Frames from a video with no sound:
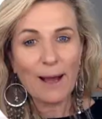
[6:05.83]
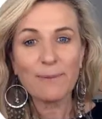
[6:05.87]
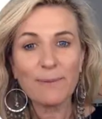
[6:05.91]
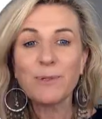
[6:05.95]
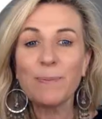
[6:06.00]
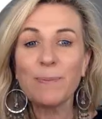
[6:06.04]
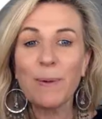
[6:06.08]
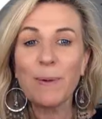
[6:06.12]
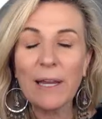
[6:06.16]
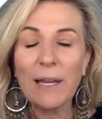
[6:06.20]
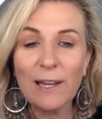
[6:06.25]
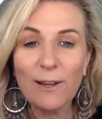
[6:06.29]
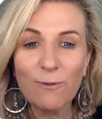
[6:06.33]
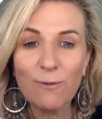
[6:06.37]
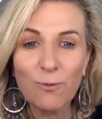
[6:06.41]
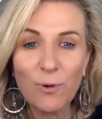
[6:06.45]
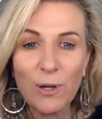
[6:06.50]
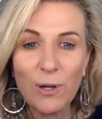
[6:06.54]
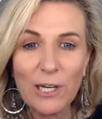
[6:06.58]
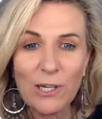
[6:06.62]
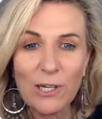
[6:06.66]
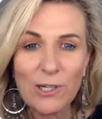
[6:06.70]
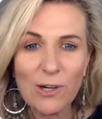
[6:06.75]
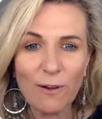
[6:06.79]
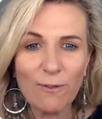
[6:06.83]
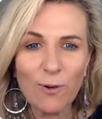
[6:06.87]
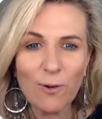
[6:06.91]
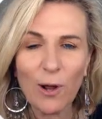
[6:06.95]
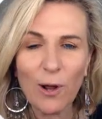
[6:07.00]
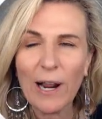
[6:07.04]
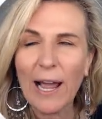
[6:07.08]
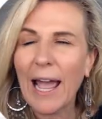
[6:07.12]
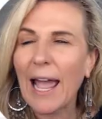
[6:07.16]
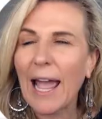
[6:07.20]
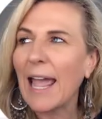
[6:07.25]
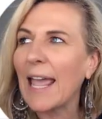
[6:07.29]
Speaking of which, I've
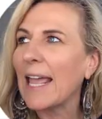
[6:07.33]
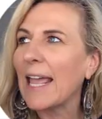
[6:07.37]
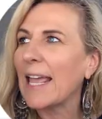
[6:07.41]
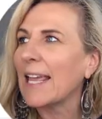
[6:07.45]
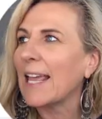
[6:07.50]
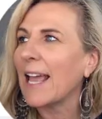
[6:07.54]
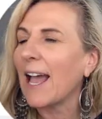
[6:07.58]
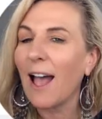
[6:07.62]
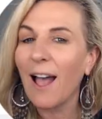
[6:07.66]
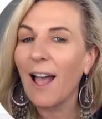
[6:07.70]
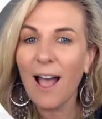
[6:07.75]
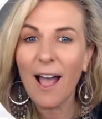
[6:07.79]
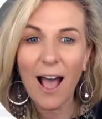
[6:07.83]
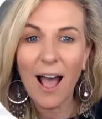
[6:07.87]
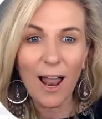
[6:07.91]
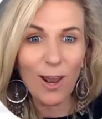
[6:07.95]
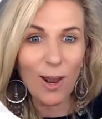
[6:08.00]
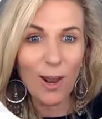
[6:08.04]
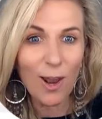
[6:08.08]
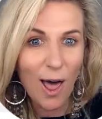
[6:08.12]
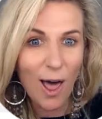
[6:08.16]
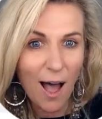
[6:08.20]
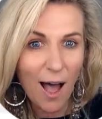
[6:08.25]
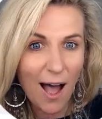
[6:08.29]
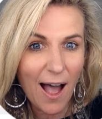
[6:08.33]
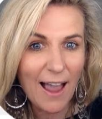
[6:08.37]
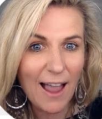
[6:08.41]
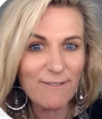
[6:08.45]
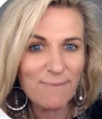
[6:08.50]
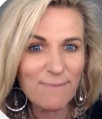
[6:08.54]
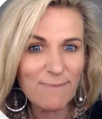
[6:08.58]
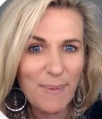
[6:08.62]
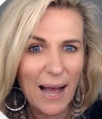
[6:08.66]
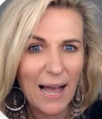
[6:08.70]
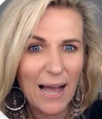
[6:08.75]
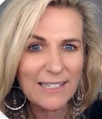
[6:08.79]
got a
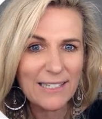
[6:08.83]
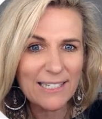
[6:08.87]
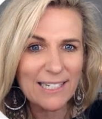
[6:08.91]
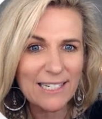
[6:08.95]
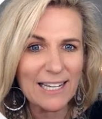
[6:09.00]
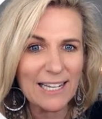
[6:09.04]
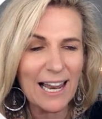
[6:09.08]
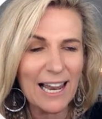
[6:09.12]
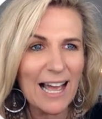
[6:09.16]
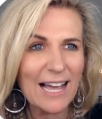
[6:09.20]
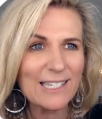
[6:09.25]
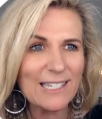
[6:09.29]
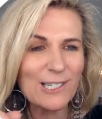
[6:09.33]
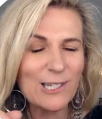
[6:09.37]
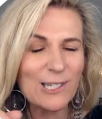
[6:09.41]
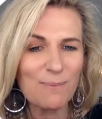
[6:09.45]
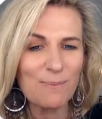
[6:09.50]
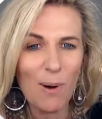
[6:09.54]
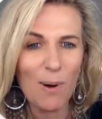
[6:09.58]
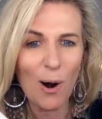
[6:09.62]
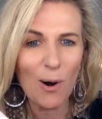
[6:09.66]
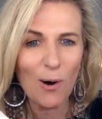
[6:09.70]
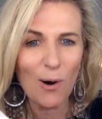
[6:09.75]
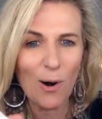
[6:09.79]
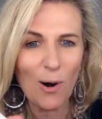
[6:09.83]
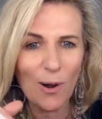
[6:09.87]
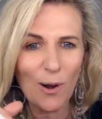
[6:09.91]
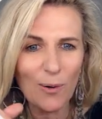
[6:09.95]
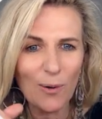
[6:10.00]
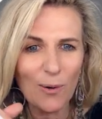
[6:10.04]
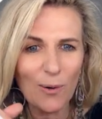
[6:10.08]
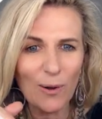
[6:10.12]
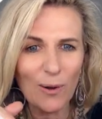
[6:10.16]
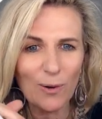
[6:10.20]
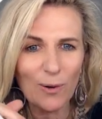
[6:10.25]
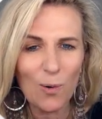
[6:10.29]
live masterclass
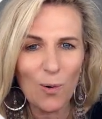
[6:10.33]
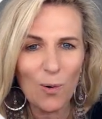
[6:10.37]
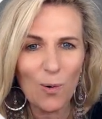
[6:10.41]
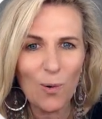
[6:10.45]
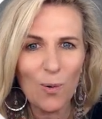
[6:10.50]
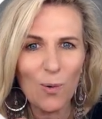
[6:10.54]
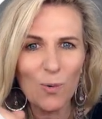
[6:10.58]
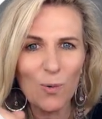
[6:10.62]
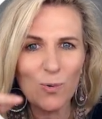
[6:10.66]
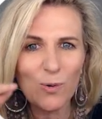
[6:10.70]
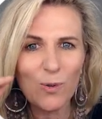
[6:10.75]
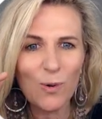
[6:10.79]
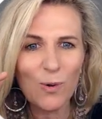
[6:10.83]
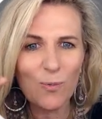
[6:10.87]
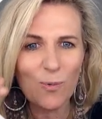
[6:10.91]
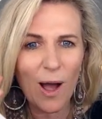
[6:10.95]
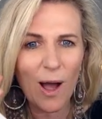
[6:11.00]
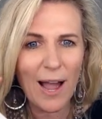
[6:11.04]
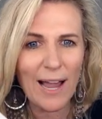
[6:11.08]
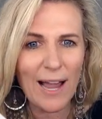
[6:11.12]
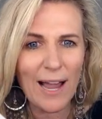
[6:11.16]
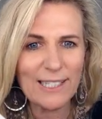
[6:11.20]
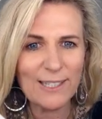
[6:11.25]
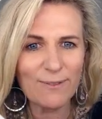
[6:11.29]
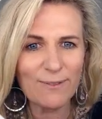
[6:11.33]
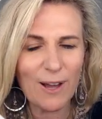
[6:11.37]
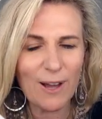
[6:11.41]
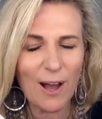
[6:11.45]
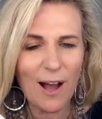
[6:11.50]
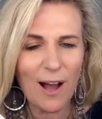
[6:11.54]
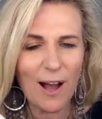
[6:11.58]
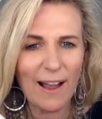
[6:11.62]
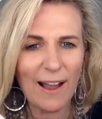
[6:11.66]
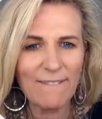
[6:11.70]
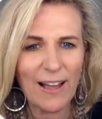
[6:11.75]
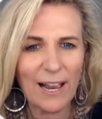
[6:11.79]
tomorrow called The Rise of the
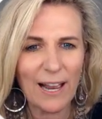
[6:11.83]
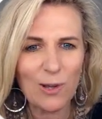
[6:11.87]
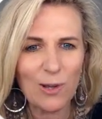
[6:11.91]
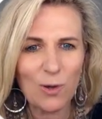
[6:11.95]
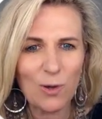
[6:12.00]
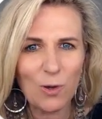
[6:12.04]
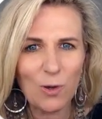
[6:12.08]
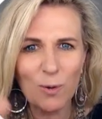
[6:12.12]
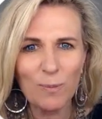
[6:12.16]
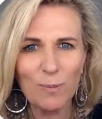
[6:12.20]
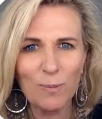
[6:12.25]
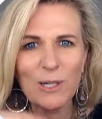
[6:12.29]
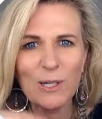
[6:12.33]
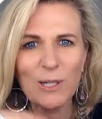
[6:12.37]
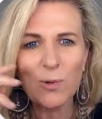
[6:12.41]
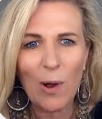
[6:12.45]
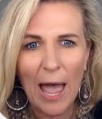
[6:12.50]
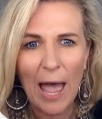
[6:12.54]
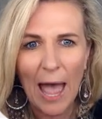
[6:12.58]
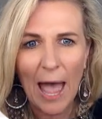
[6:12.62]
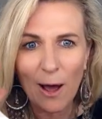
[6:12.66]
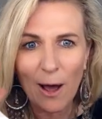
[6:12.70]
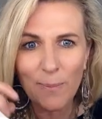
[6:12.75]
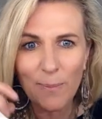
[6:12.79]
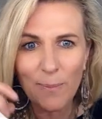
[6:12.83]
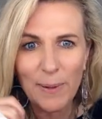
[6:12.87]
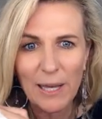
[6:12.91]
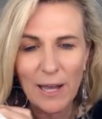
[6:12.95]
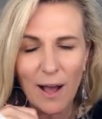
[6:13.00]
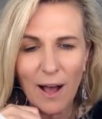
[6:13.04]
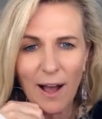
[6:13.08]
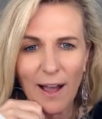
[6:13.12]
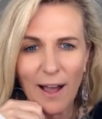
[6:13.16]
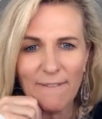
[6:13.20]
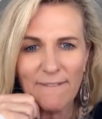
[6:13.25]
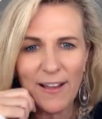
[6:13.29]
High Value Humans, or How to Be a
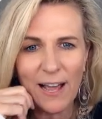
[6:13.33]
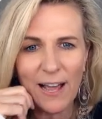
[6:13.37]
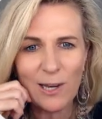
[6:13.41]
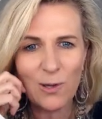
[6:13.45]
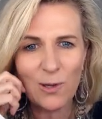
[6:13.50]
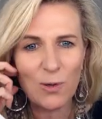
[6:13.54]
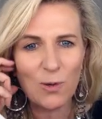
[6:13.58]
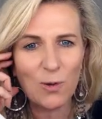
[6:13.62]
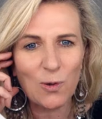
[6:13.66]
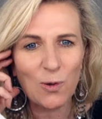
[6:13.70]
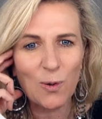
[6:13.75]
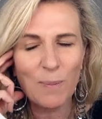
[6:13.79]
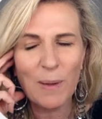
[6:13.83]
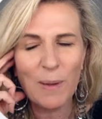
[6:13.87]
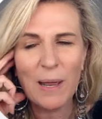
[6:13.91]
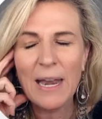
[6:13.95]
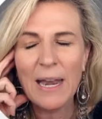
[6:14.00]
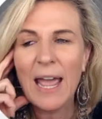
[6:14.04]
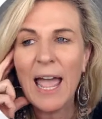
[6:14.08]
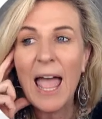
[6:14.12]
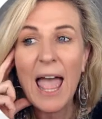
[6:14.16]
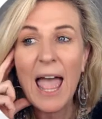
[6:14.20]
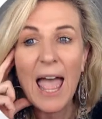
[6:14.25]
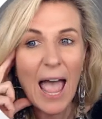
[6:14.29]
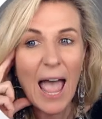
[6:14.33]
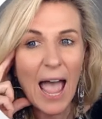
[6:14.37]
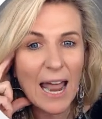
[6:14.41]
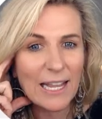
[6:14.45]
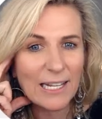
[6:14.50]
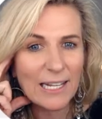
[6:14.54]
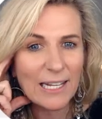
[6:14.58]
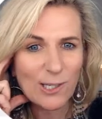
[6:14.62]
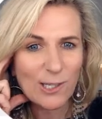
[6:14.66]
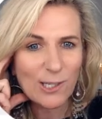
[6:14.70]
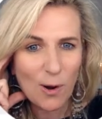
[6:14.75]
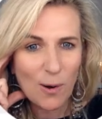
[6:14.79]
High Value Human. And
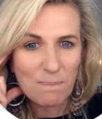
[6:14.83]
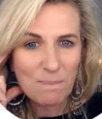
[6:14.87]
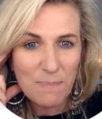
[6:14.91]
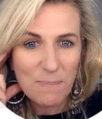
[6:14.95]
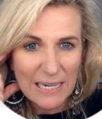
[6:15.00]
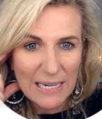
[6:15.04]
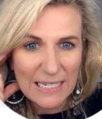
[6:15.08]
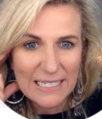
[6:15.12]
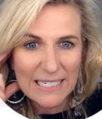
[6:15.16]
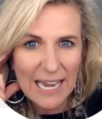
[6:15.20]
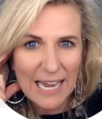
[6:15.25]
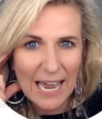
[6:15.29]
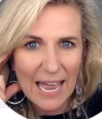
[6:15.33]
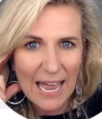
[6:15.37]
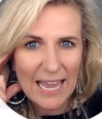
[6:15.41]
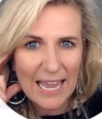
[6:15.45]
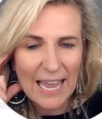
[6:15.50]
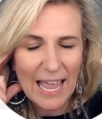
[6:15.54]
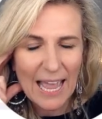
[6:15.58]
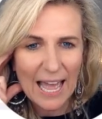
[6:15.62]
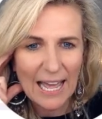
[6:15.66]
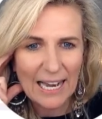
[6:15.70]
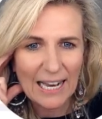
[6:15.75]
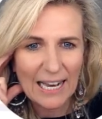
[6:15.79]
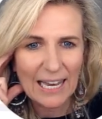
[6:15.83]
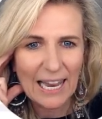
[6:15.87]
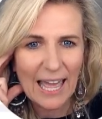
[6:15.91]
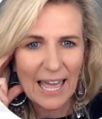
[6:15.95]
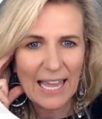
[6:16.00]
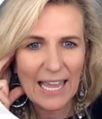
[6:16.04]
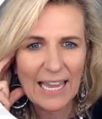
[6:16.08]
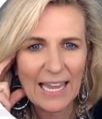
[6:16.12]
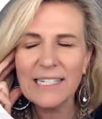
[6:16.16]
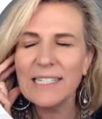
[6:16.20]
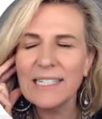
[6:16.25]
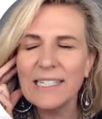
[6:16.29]
it's on midday
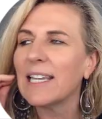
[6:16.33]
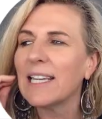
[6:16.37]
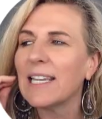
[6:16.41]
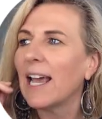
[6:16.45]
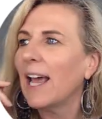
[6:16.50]
Adelaide.